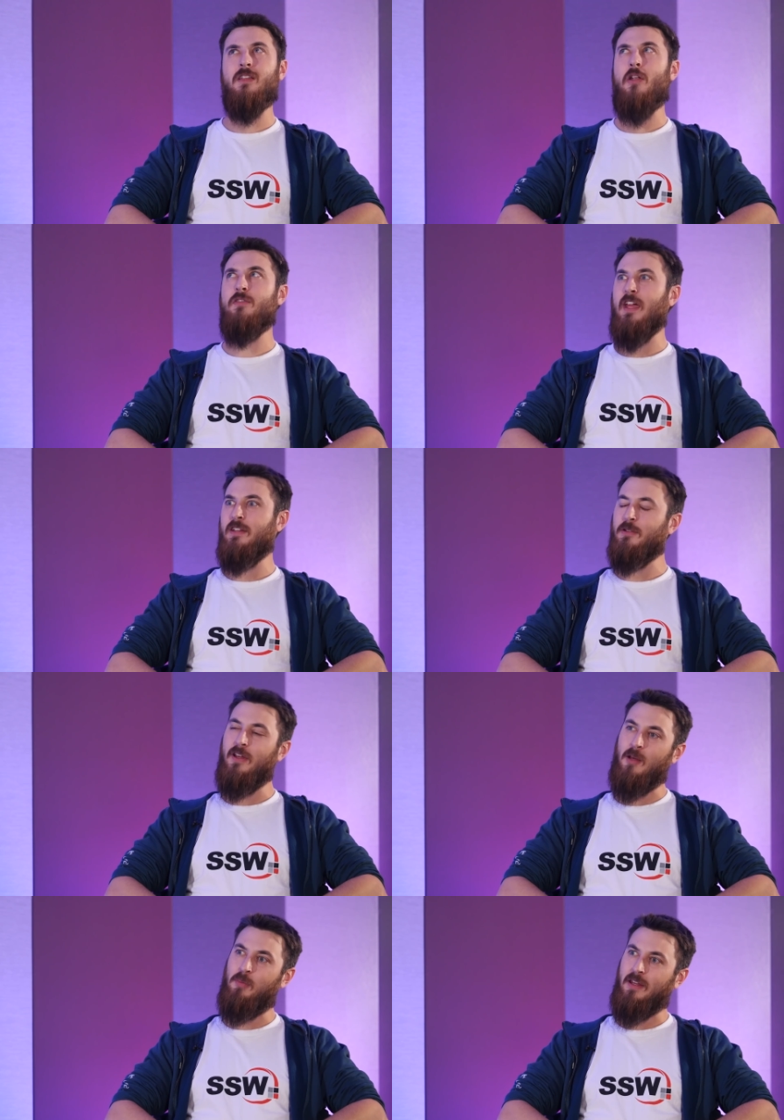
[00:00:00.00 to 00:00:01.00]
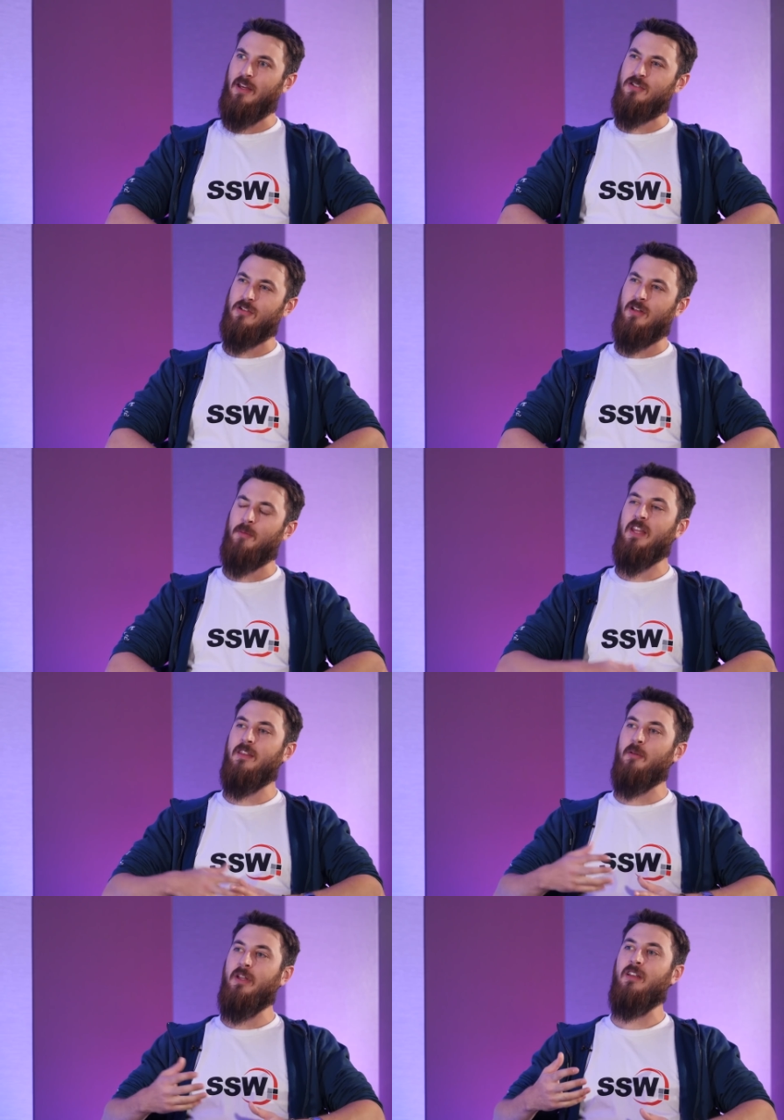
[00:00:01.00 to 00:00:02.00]
not a day-to-day application. I mean,
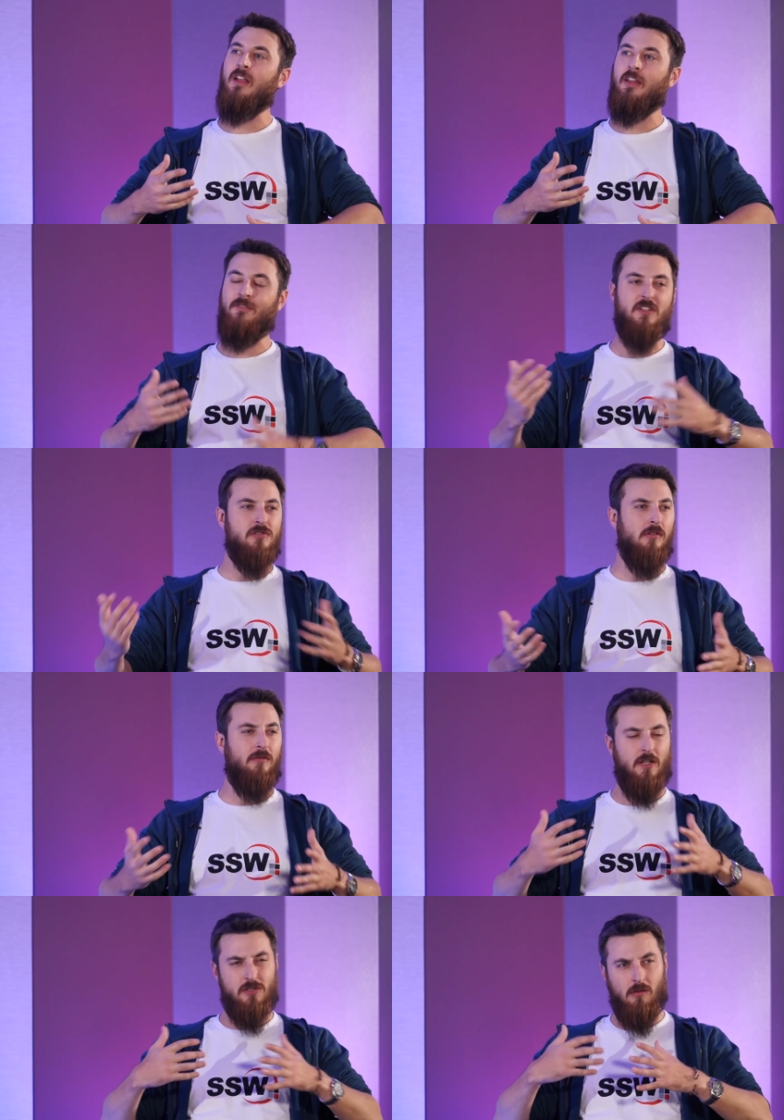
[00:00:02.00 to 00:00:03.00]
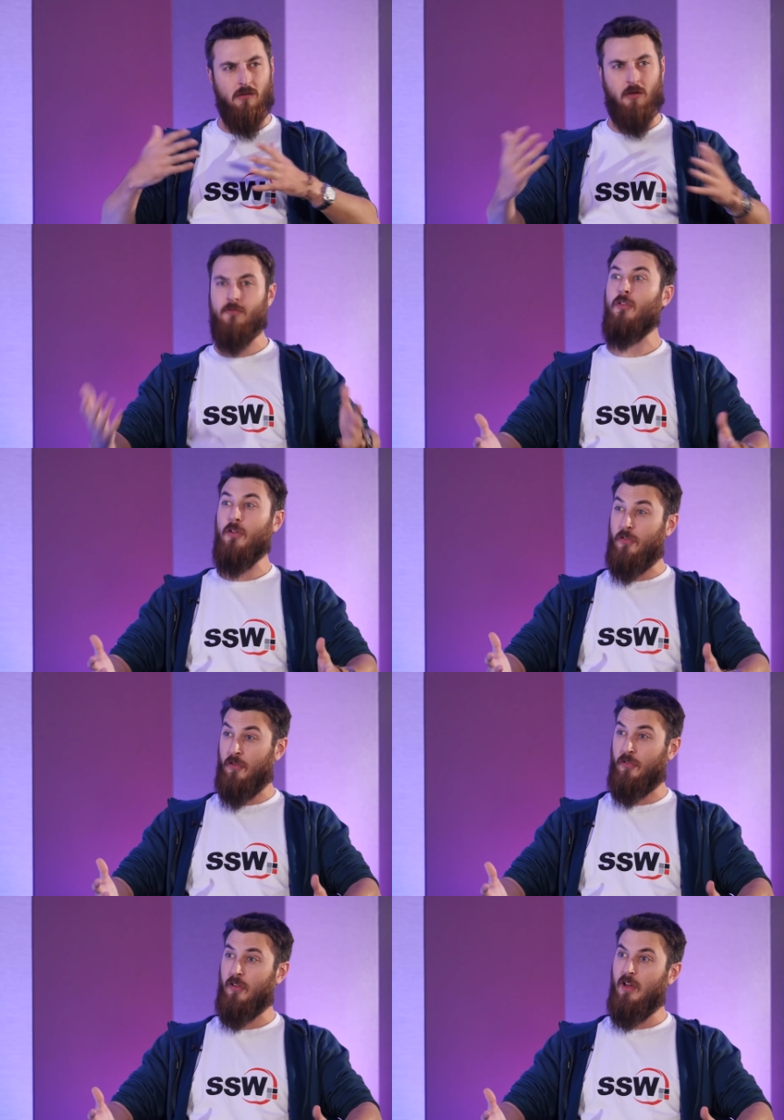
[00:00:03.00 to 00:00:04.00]
like virtual
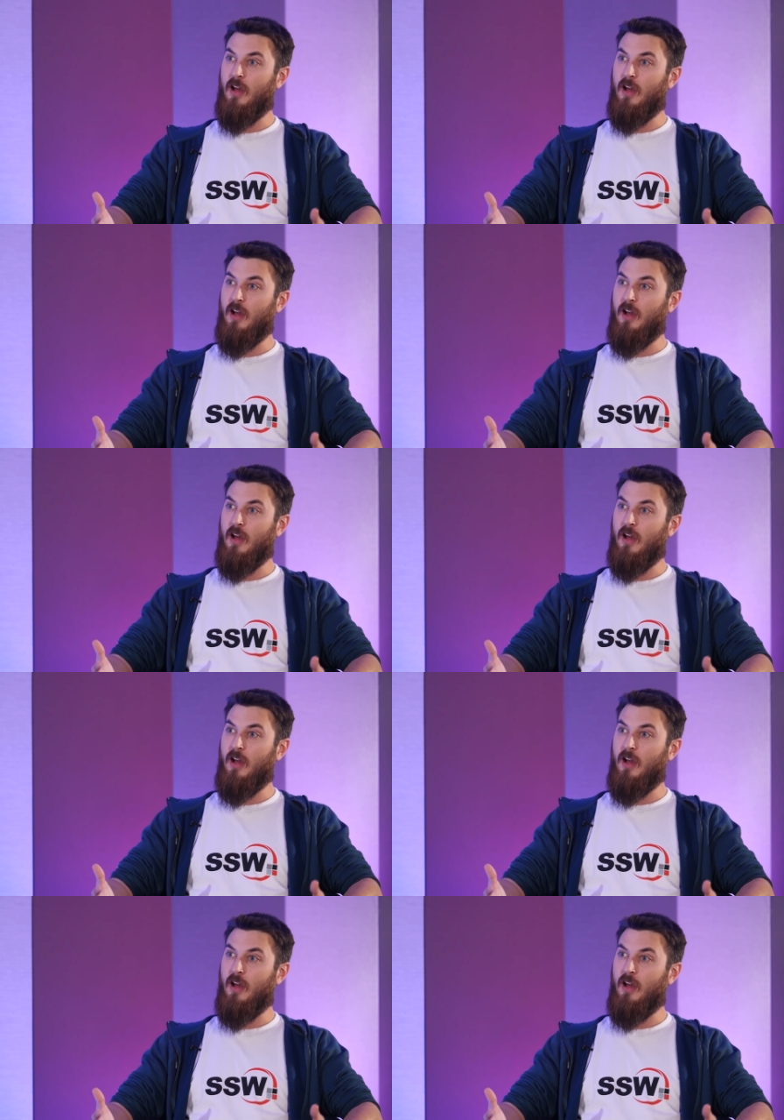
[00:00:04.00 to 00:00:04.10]
conferences.